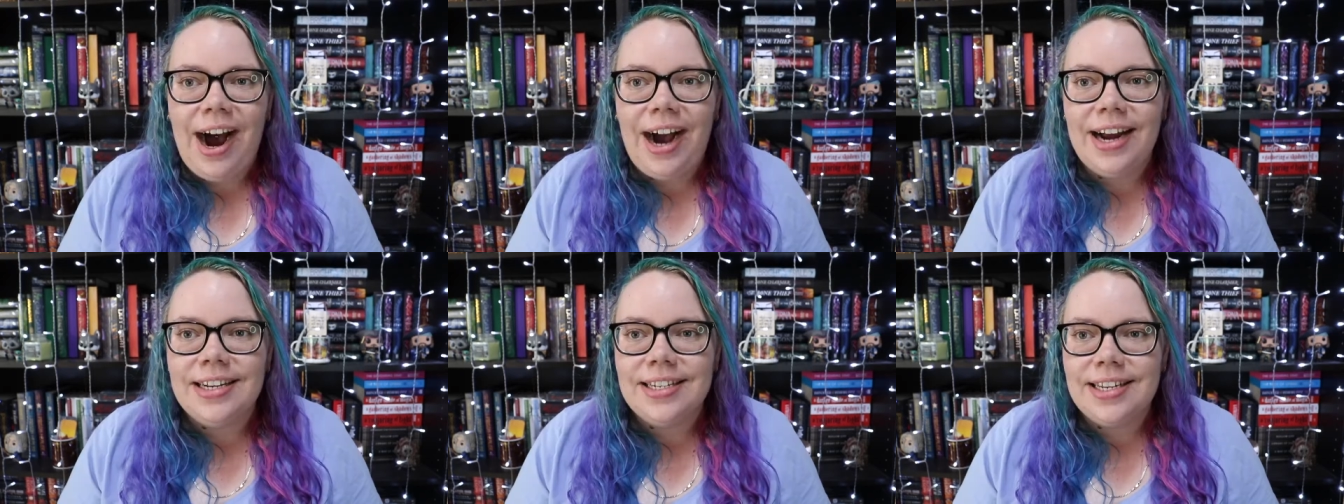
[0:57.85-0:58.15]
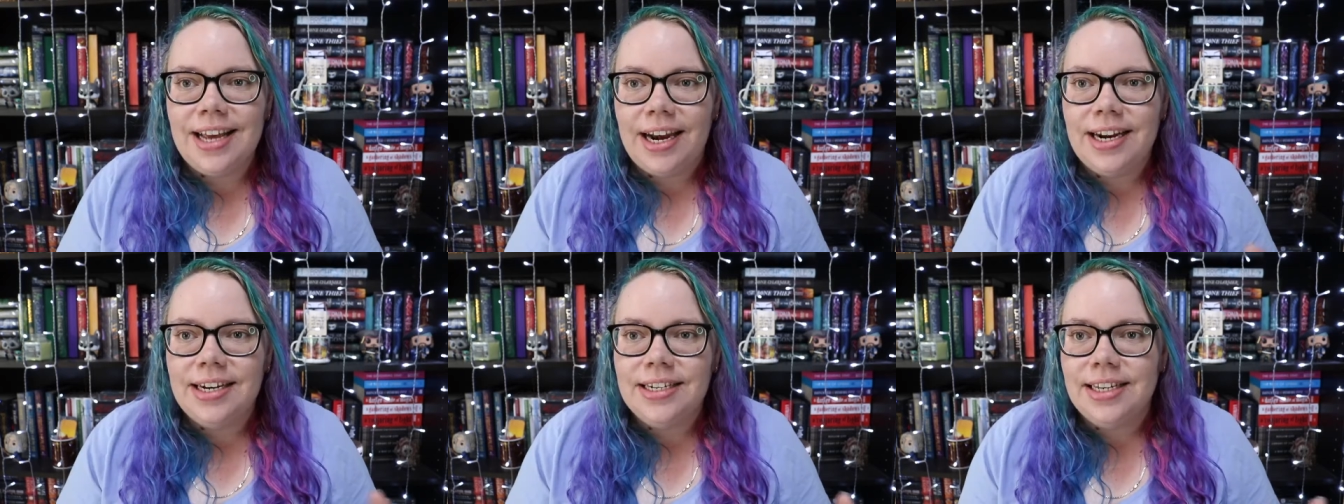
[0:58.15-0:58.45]
I
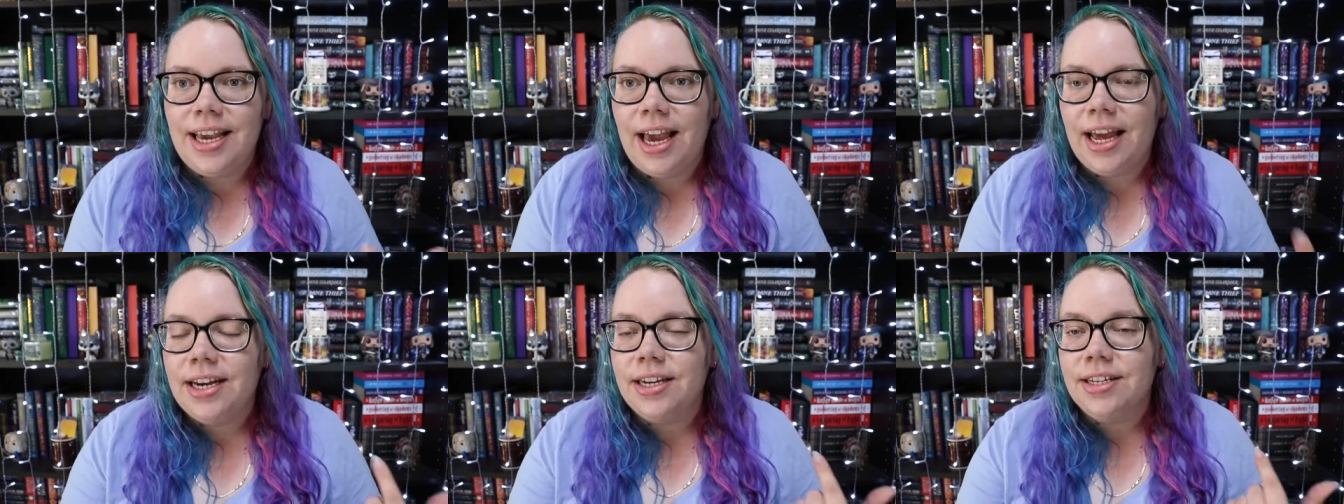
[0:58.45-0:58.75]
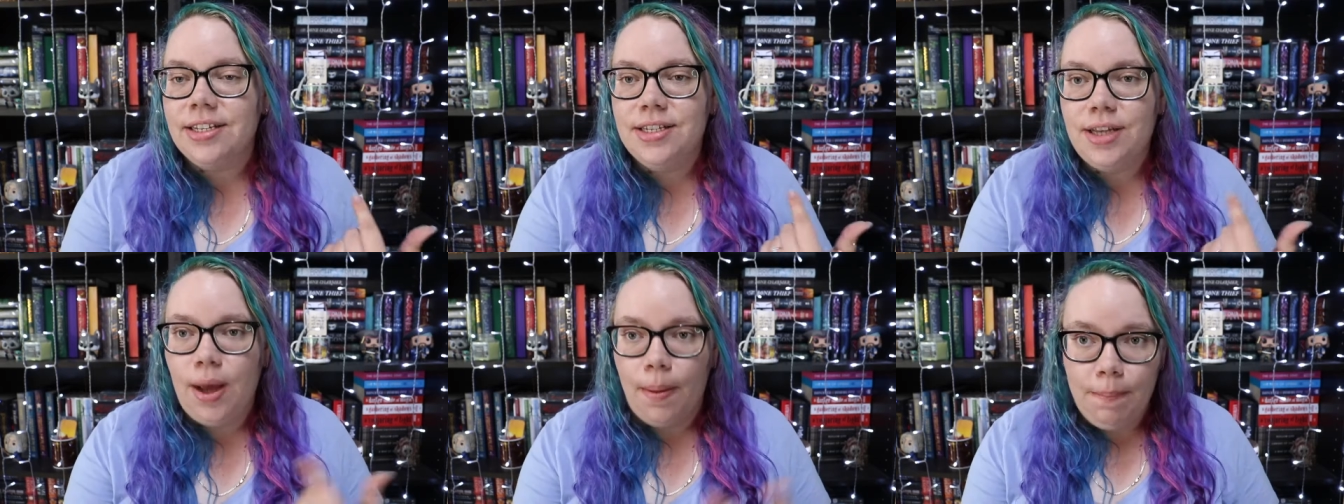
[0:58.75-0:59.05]
decided to get
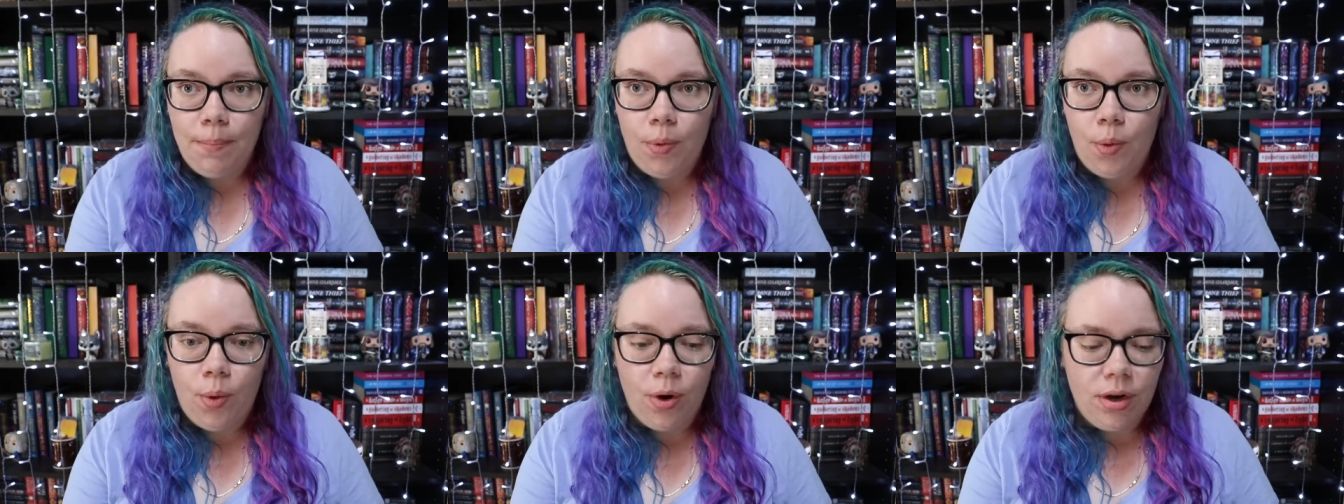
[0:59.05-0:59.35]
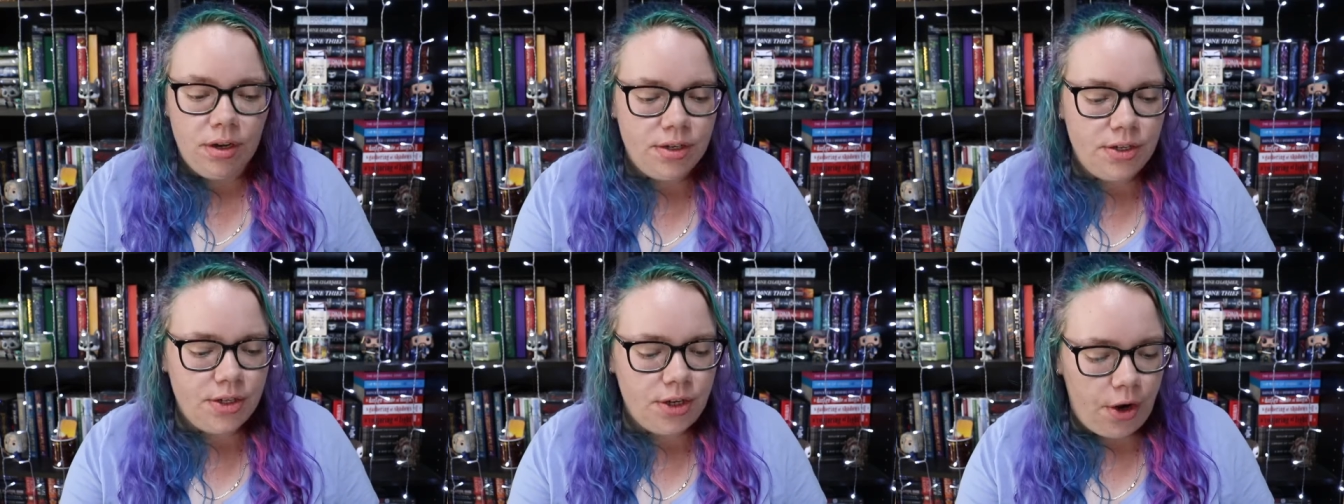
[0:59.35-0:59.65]
some
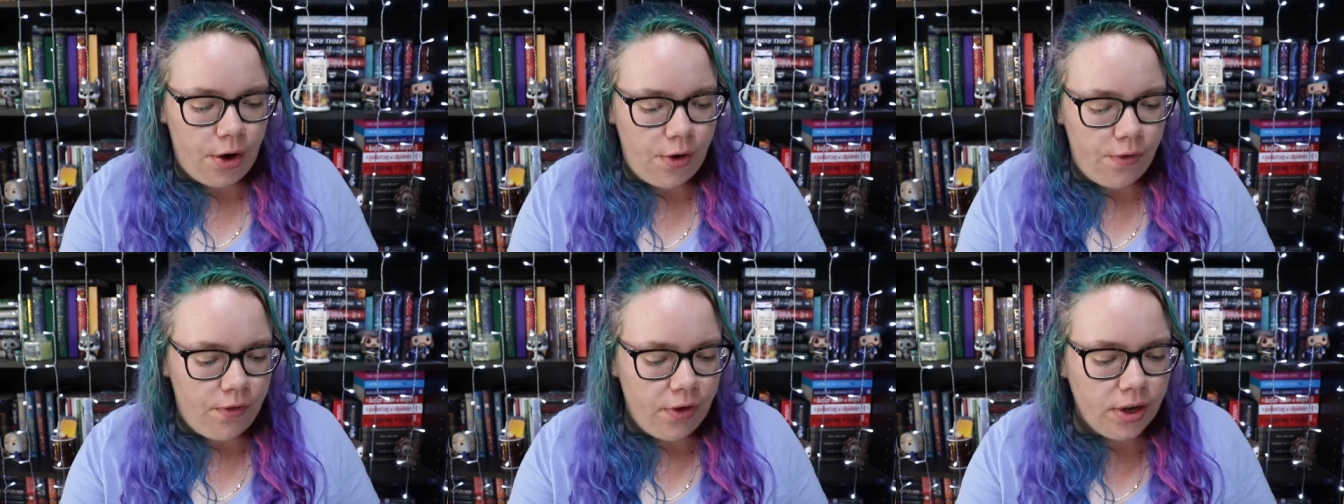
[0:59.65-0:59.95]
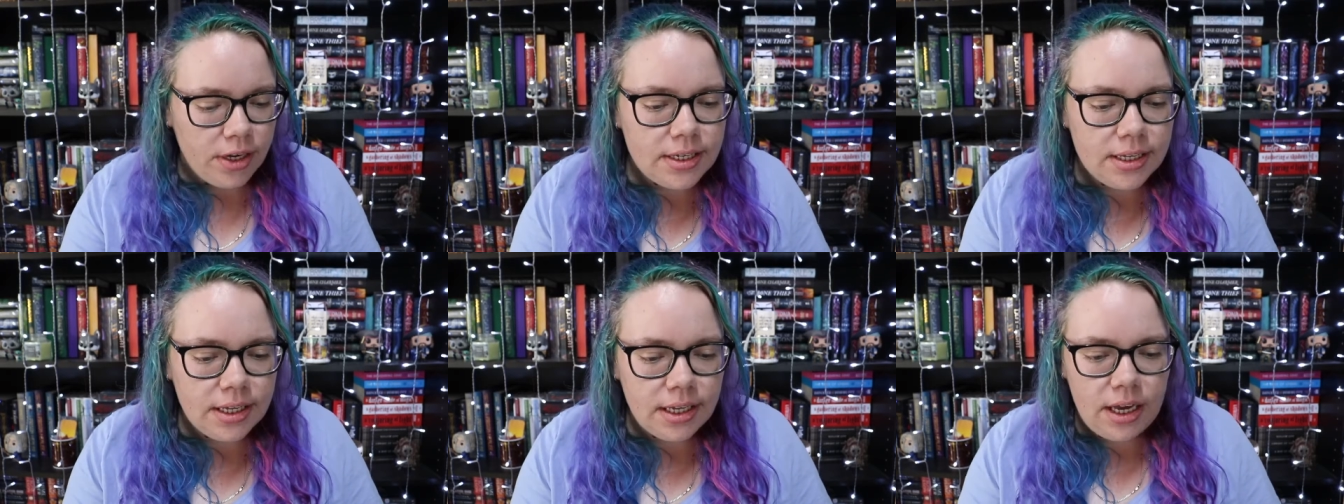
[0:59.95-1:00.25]
more. So
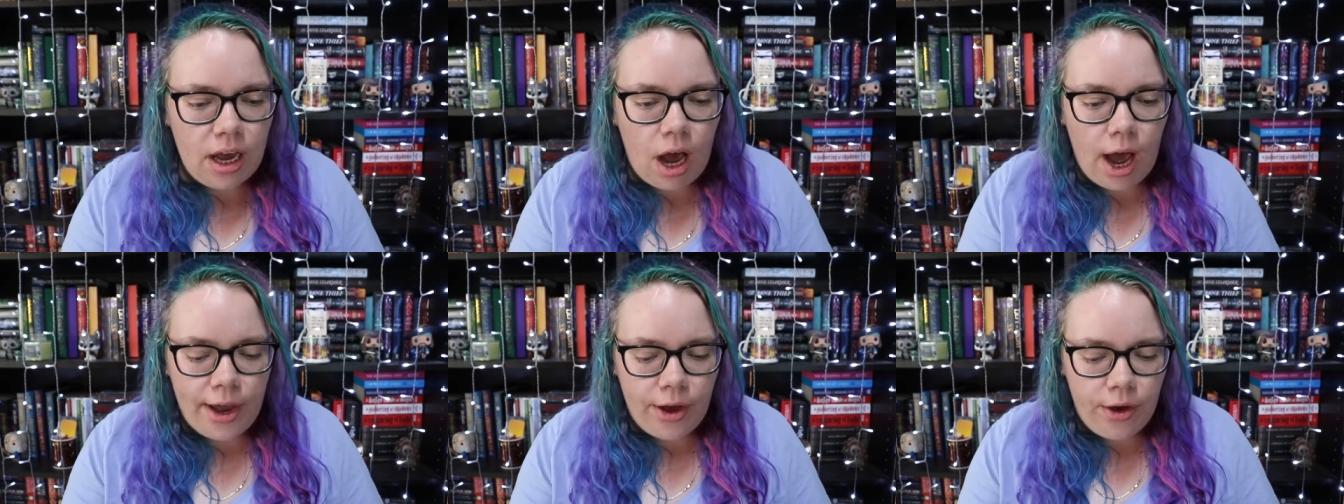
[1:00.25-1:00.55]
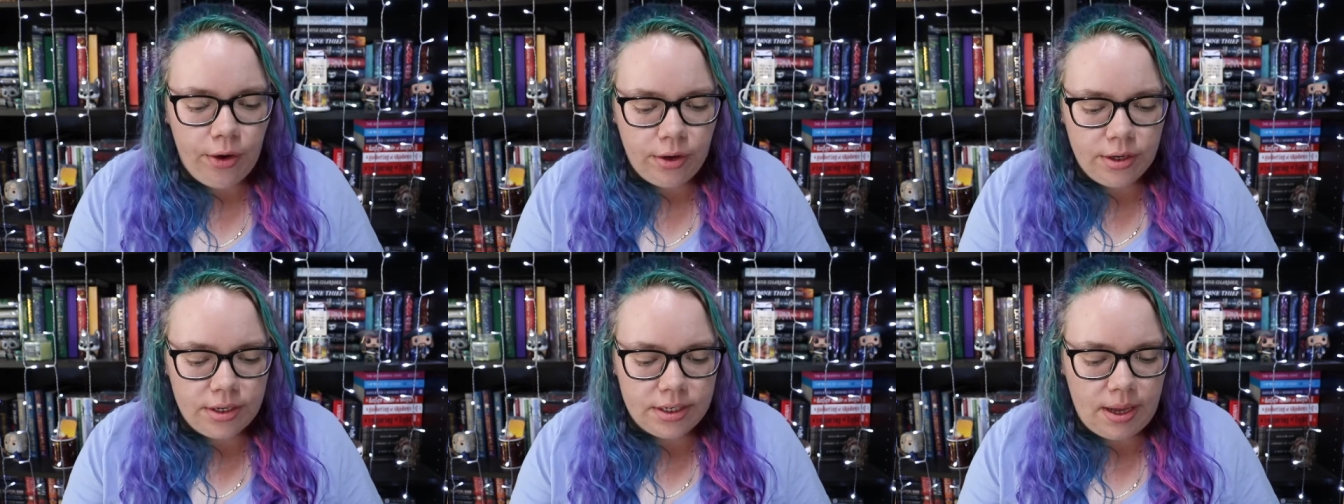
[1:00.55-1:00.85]
firstly, I
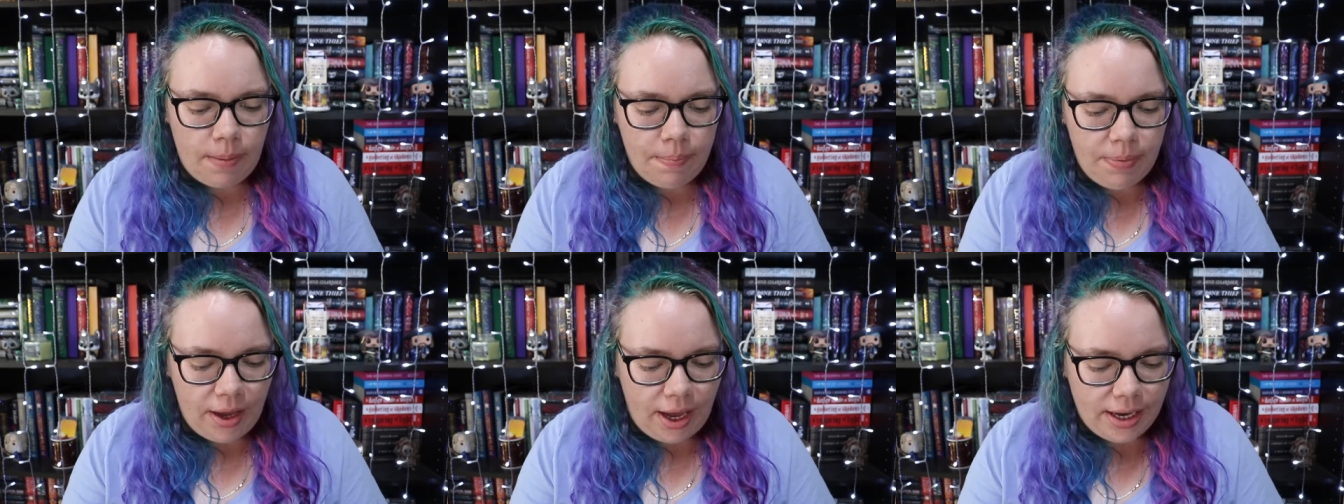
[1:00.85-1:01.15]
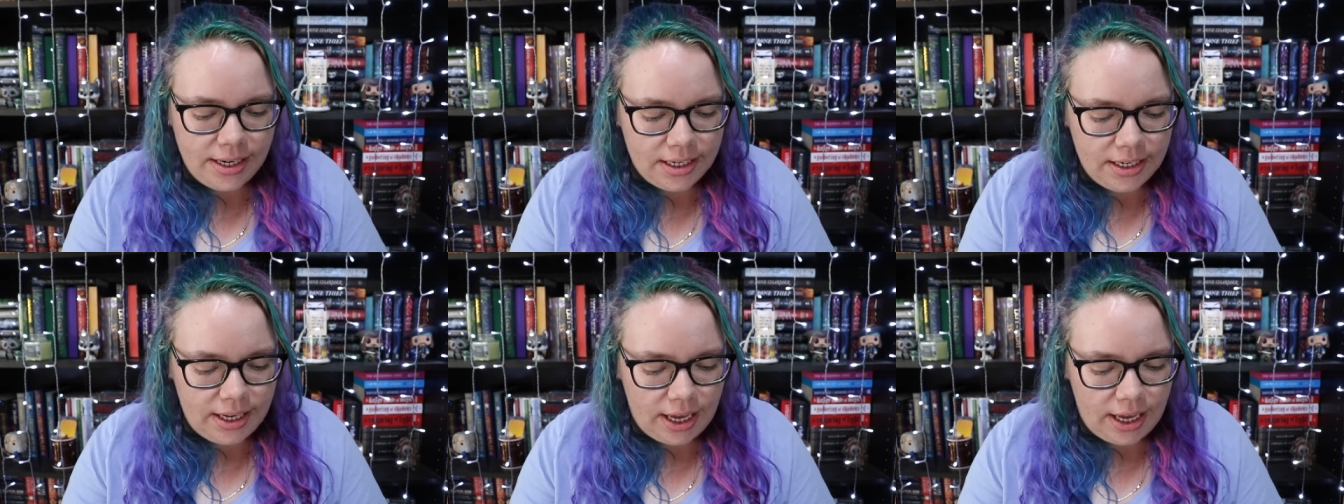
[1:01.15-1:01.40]
got something I didn't